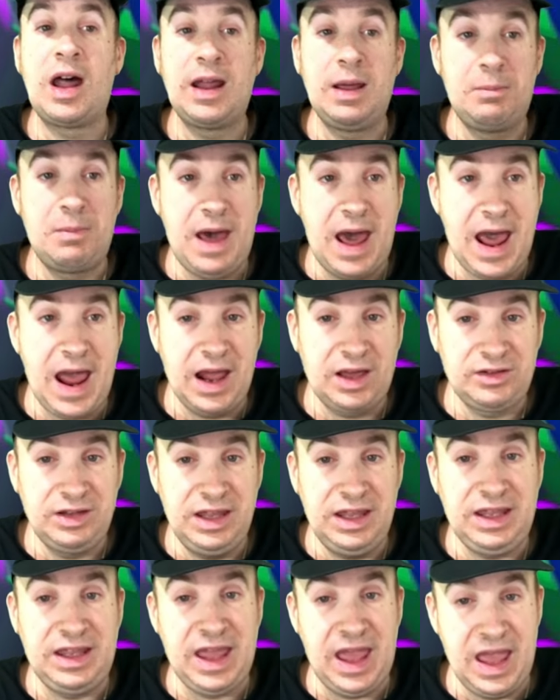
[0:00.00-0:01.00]

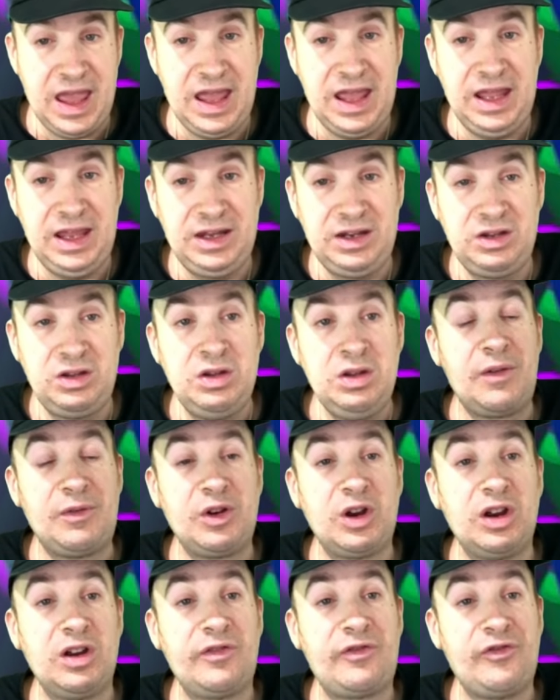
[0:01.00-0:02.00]
automatically gain
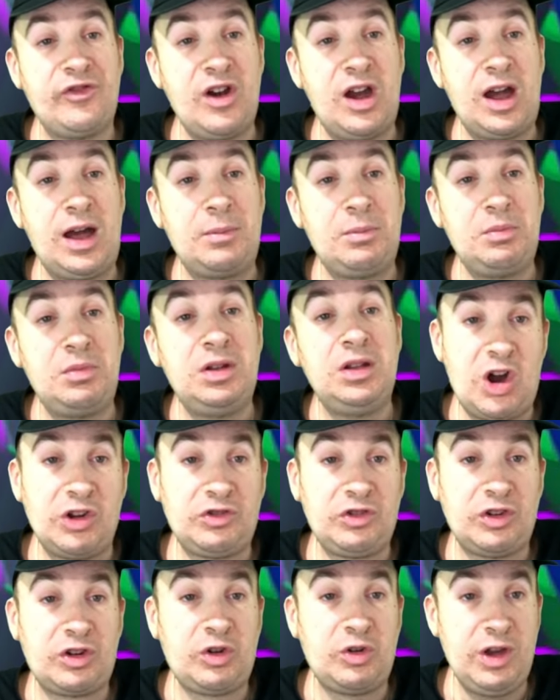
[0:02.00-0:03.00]
cover from
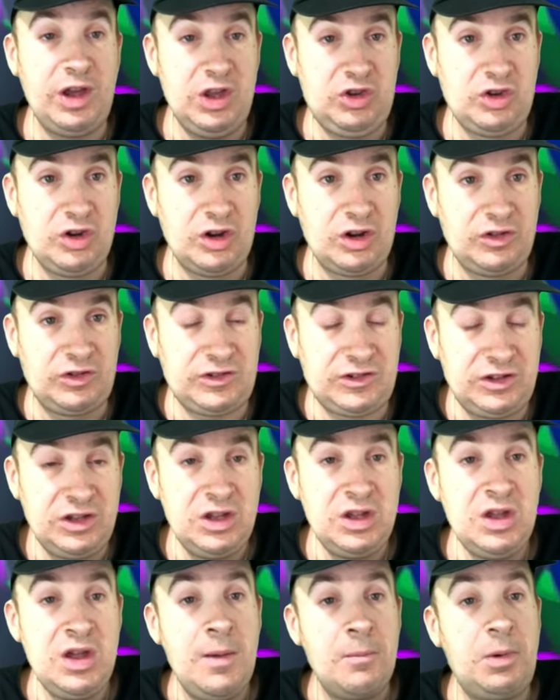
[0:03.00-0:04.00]
larger creatures,
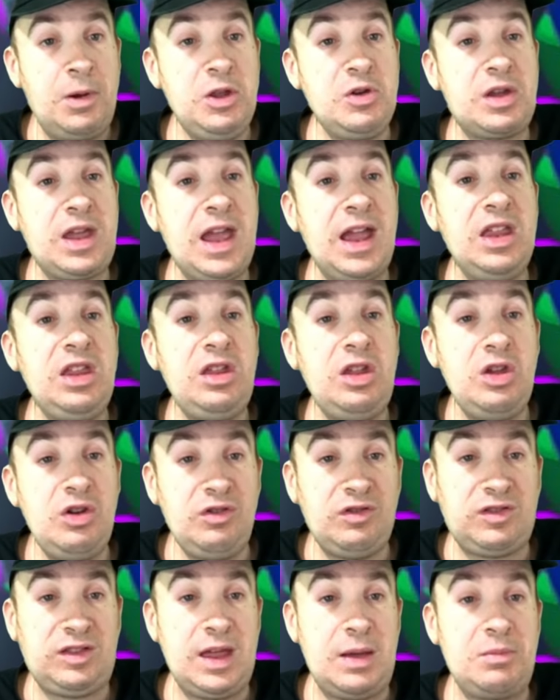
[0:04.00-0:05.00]
but you can
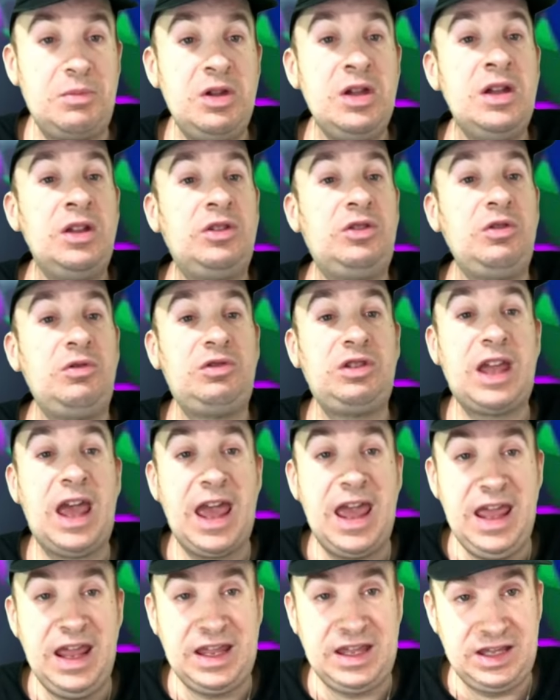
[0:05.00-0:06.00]
use them to
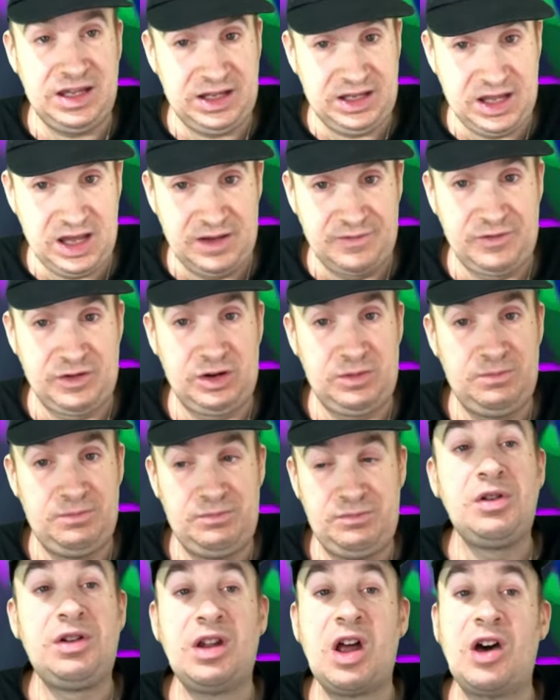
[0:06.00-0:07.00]
take cover.
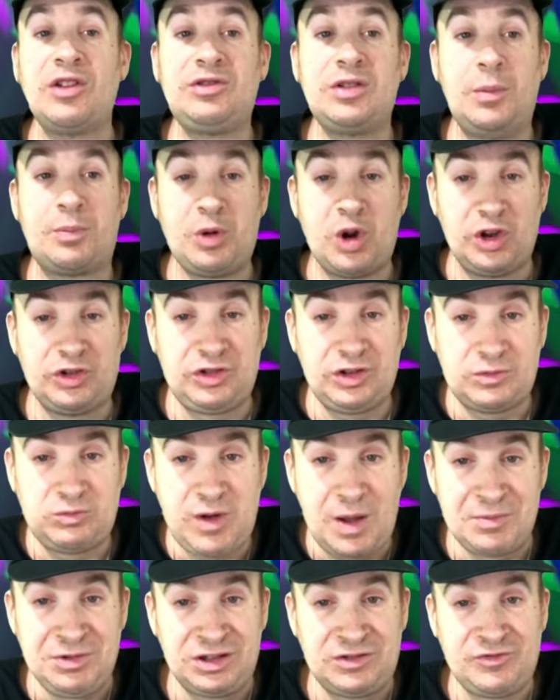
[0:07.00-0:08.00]
You can also purchase
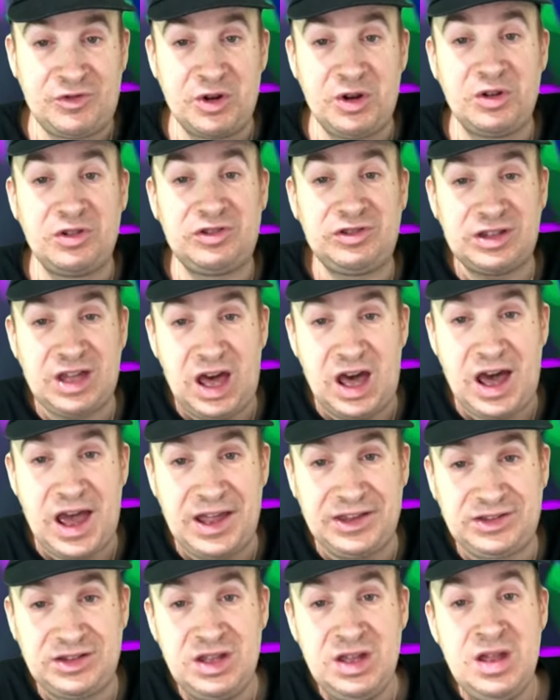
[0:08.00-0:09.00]
weapons for your
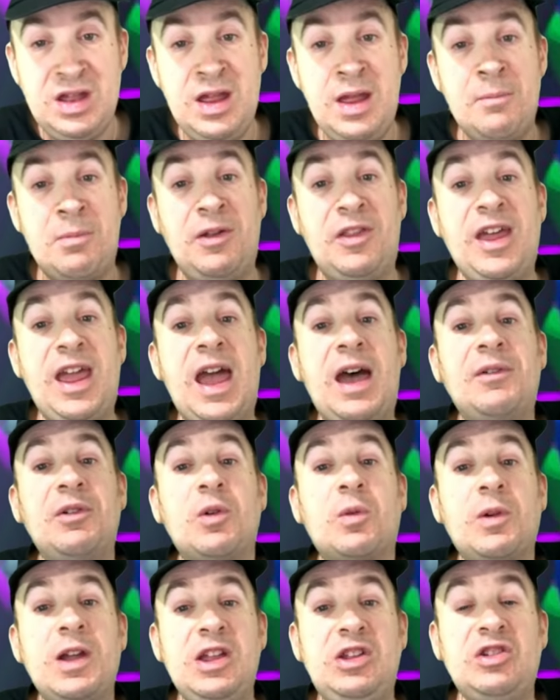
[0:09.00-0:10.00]
size, but they have
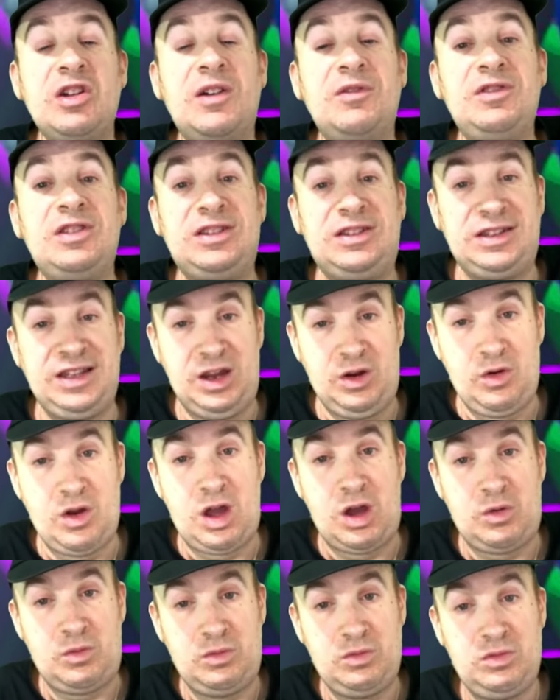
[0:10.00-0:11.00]
a reach of
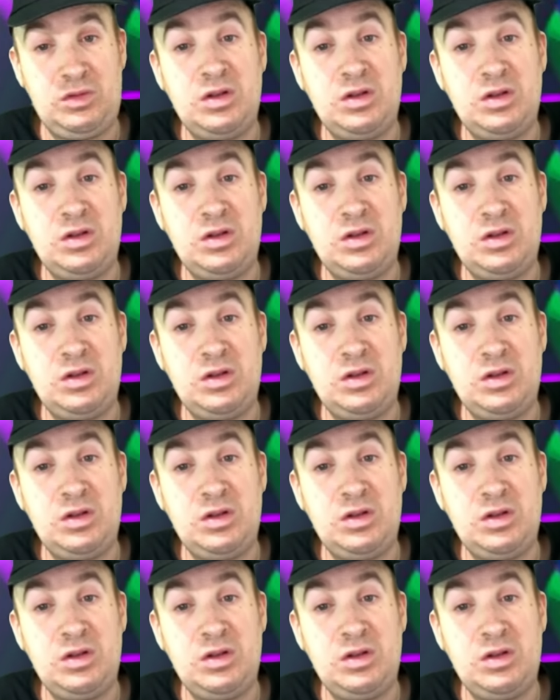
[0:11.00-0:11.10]
0,